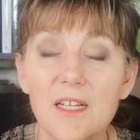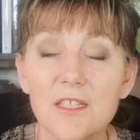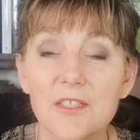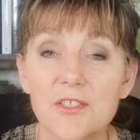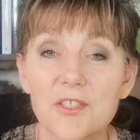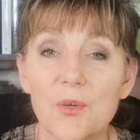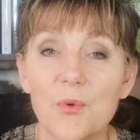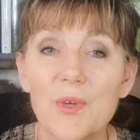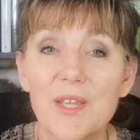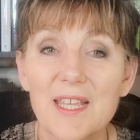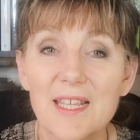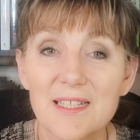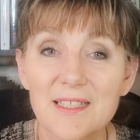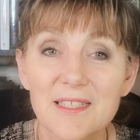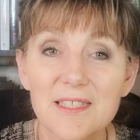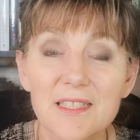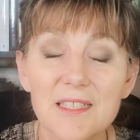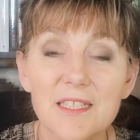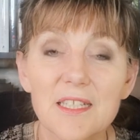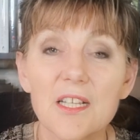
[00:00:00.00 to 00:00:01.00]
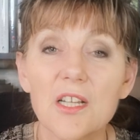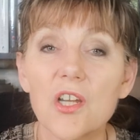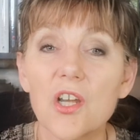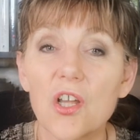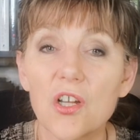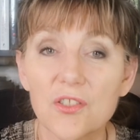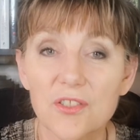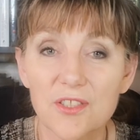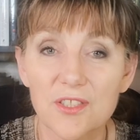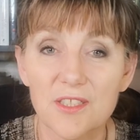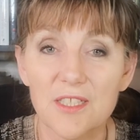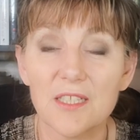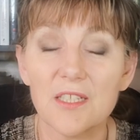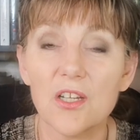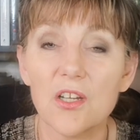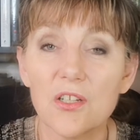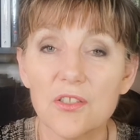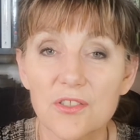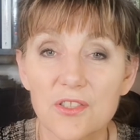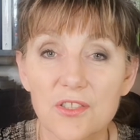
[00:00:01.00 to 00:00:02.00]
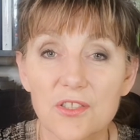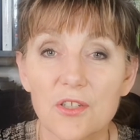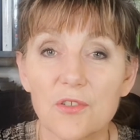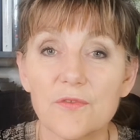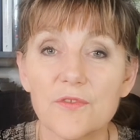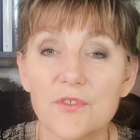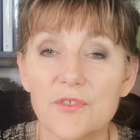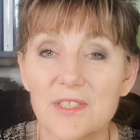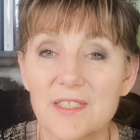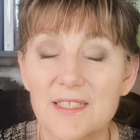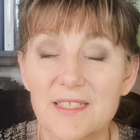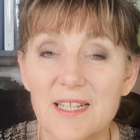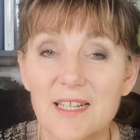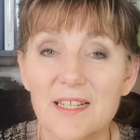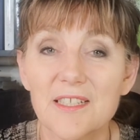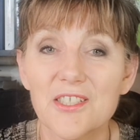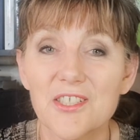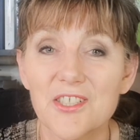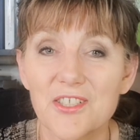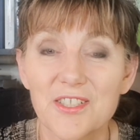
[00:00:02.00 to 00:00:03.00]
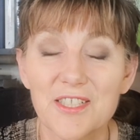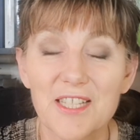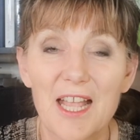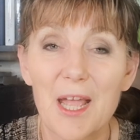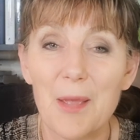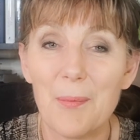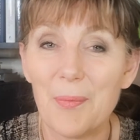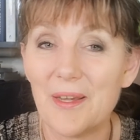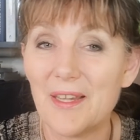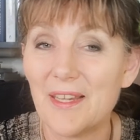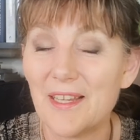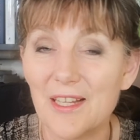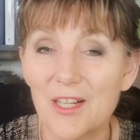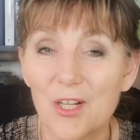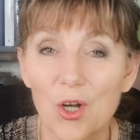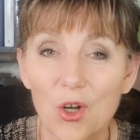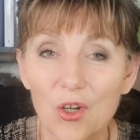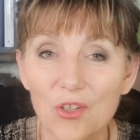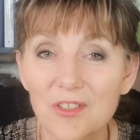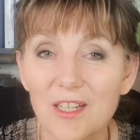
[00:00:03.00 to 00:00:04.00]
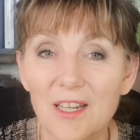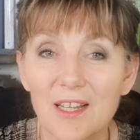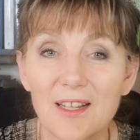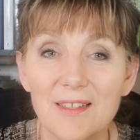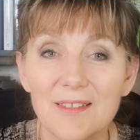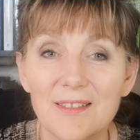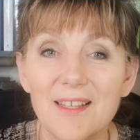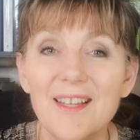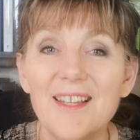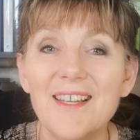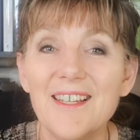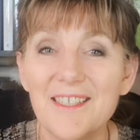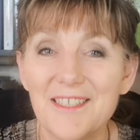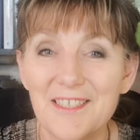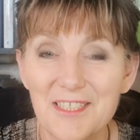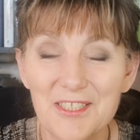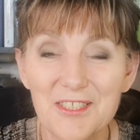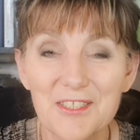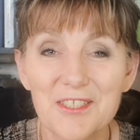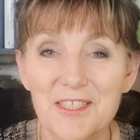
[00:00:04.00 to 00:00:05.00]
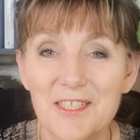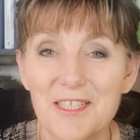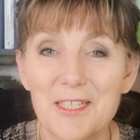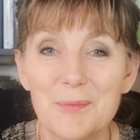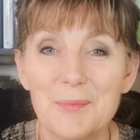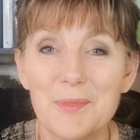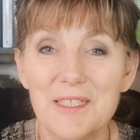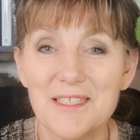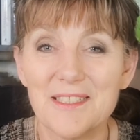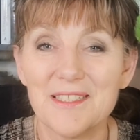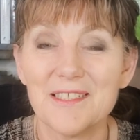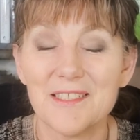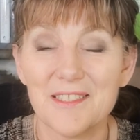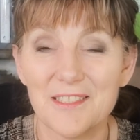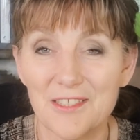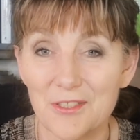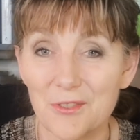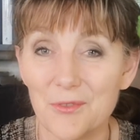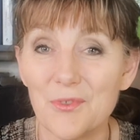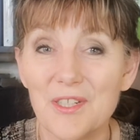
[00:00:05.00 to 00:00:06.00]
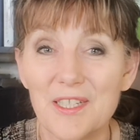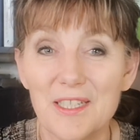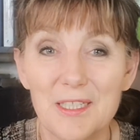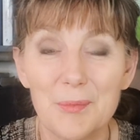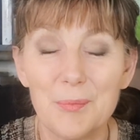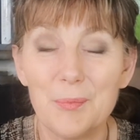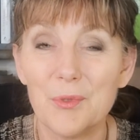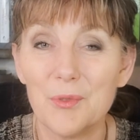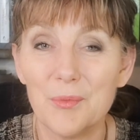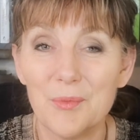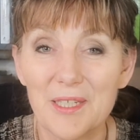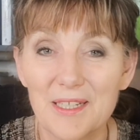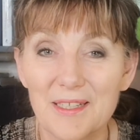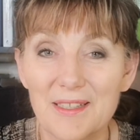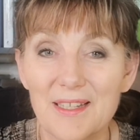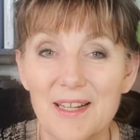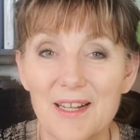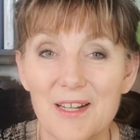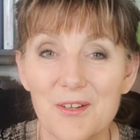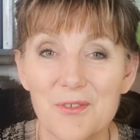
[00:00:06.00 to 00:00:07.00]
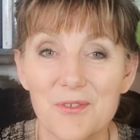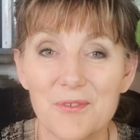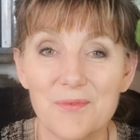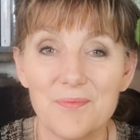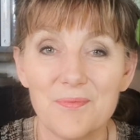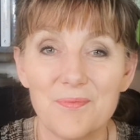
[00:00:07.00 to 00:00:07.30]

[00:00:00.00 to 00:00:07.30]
So we can see lots and lots of transactions happening online. Internet business is really booming now.